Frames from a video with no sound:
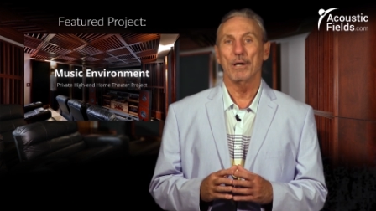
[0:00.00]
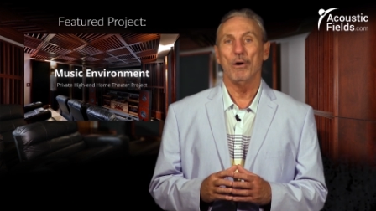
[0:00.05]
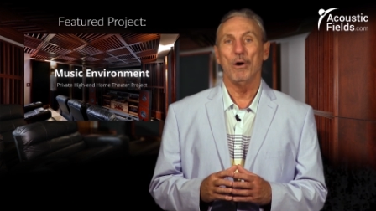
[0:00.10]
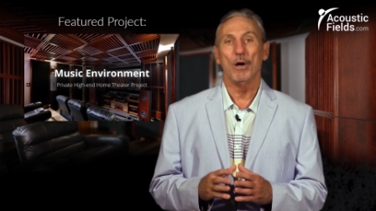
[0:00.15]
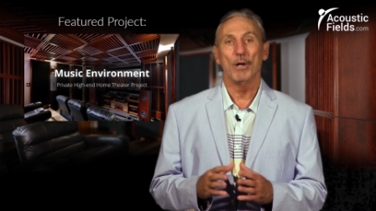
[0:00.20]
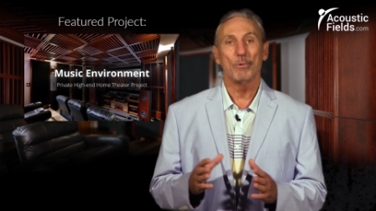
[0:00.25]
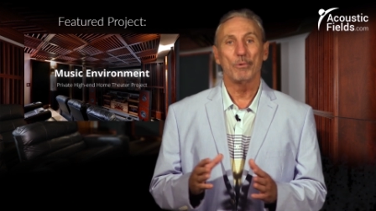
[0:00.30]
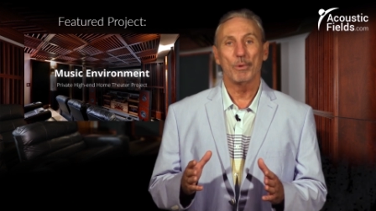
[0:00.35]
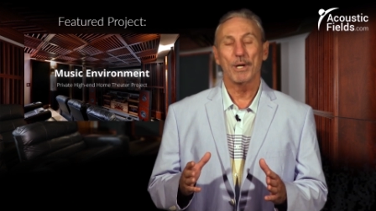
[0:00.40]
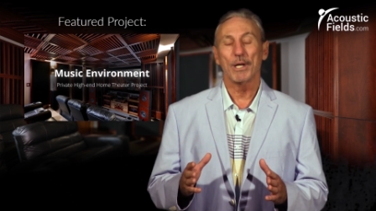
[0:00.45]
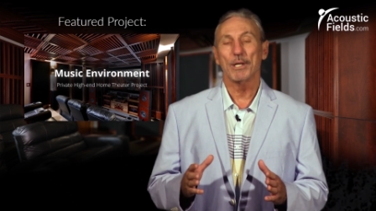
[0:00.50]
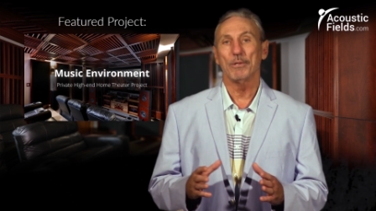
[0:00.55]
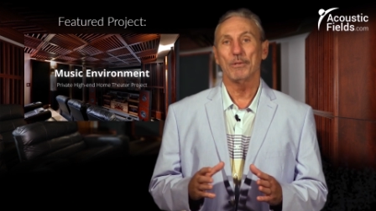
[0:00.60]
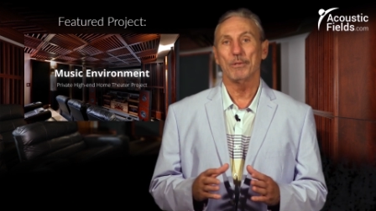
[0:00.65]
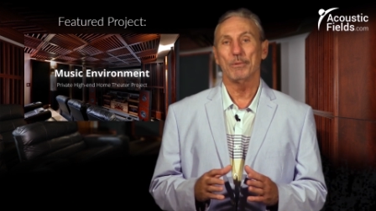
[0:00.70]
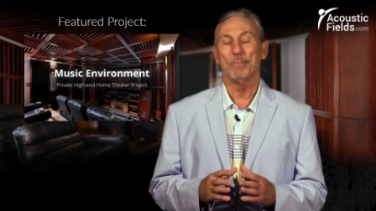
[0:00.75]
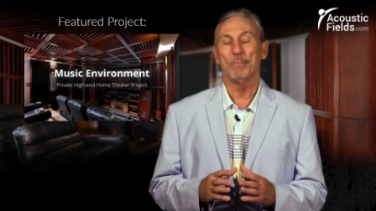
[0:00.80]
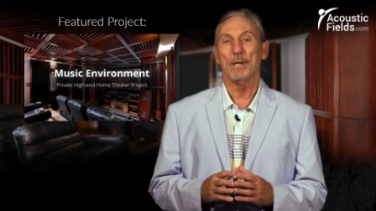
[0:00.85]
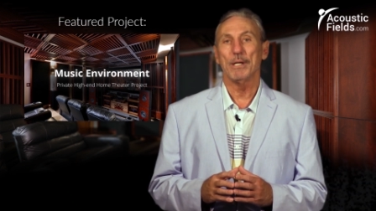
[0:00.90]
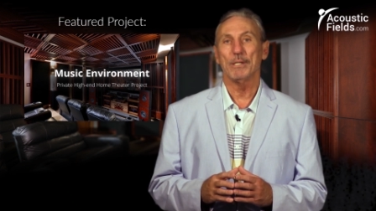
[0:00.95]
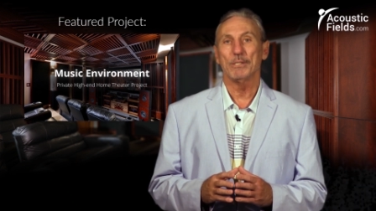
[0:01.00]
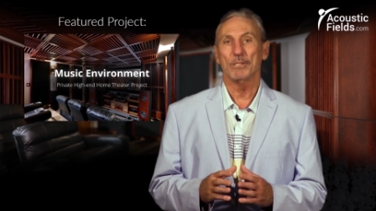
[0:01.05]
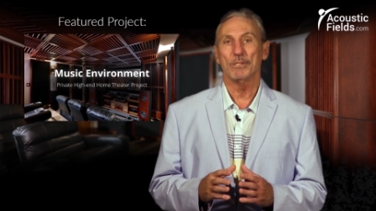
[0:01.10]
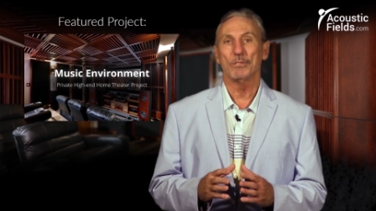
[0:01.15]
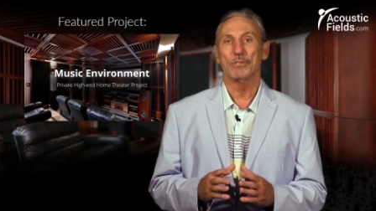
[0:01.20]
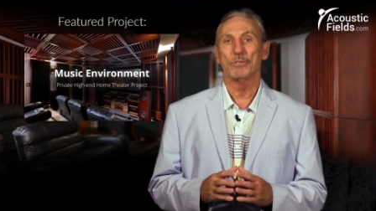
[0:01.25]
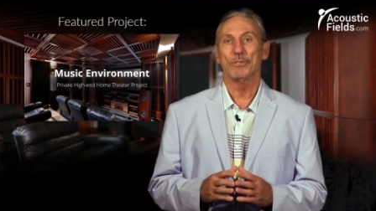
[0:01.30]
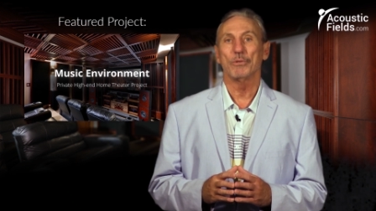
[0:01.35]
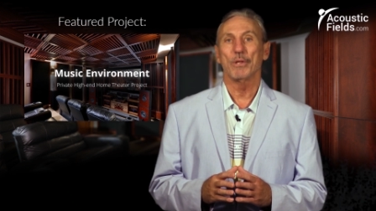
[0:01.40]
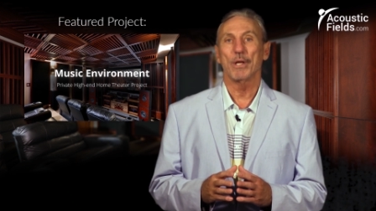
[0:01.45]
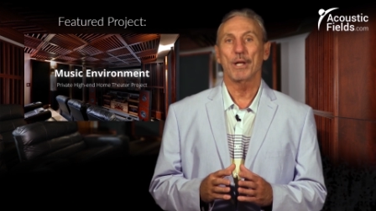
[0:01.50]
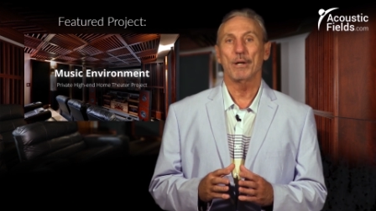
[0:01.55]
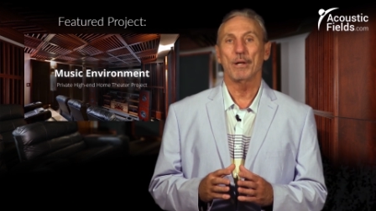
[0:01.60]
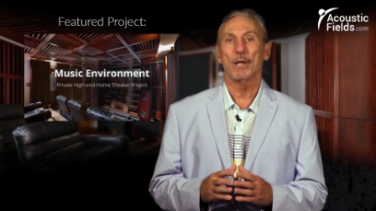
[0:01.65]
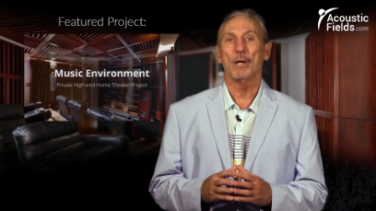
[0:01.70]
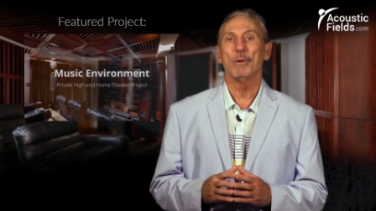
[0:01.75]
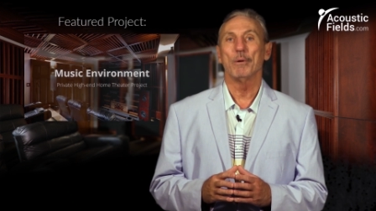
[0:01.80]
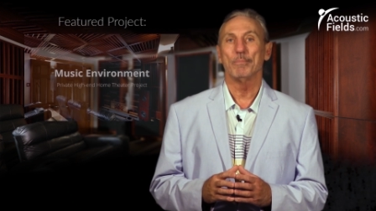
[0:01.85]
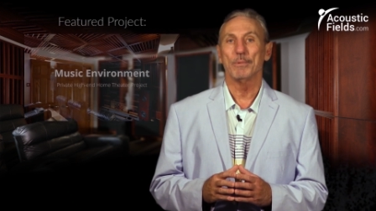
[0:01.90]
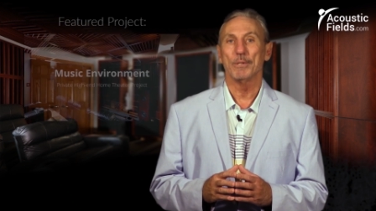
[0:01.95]
on a regular basis, so that'll
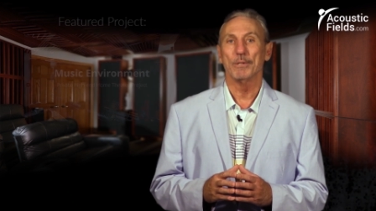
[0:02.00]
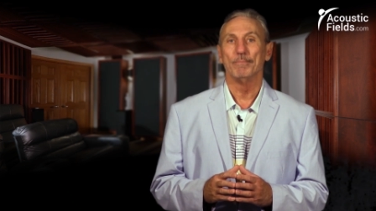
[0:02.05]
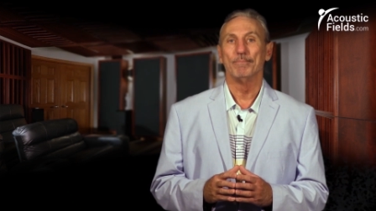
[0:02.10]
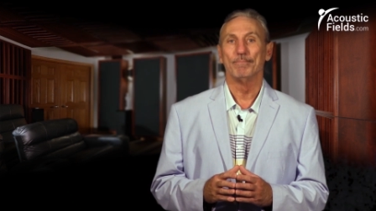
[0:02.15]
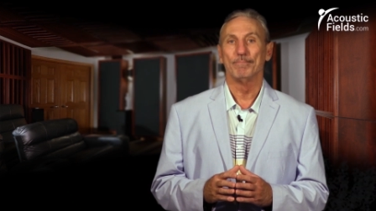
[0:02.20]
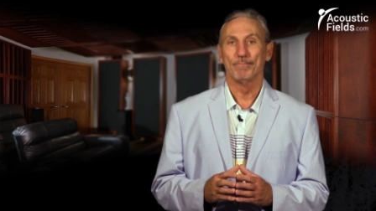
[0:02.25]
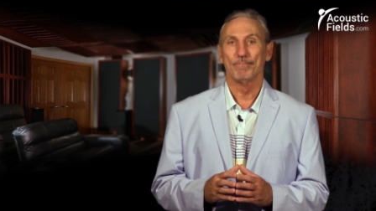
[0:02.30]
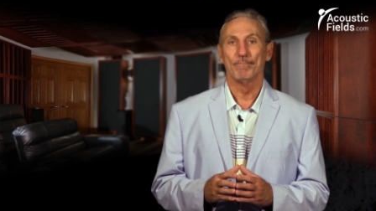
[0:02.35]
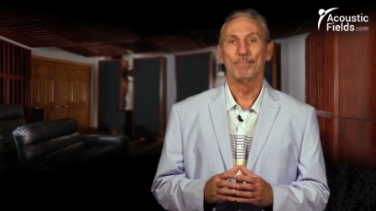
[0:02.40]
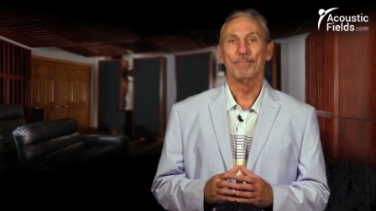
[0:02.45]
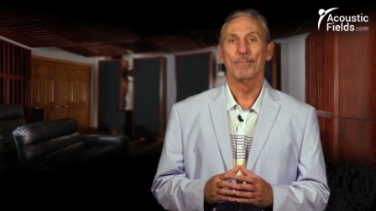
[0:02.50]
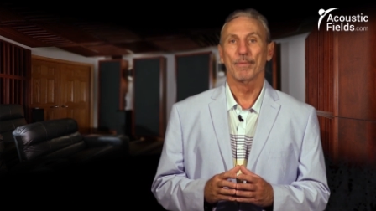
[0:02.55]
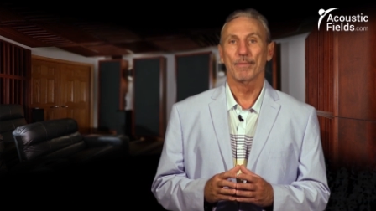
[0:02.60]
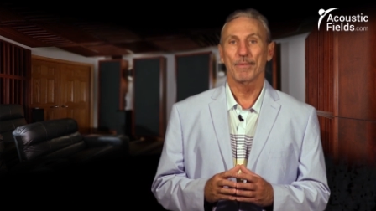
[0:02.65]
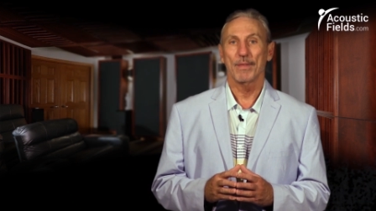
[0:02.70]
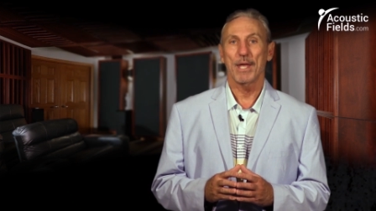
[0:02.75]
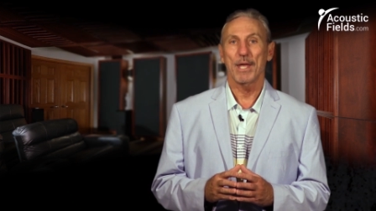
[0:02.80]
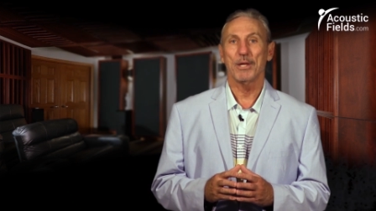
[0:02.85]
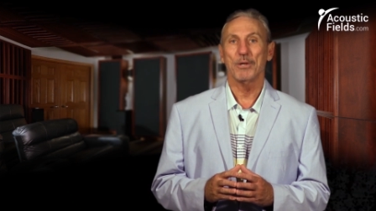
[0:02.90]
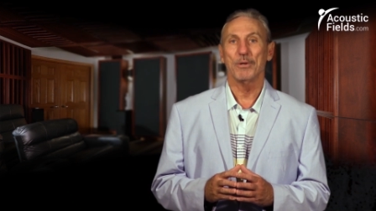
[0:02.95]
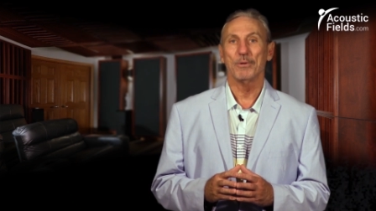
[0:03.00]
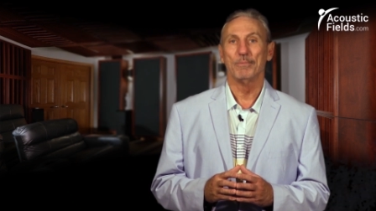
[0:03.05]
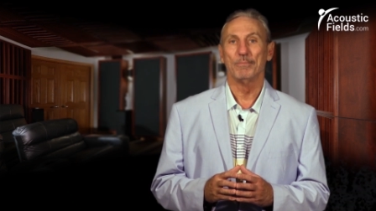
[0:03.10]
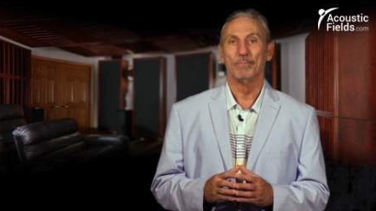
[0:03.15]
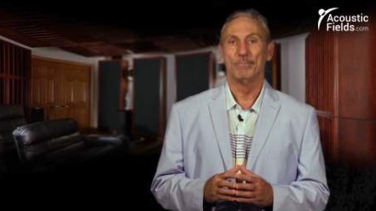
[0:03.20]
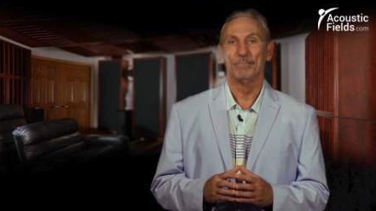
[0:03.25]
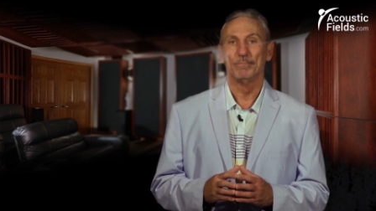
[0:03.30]
help you. Thank you.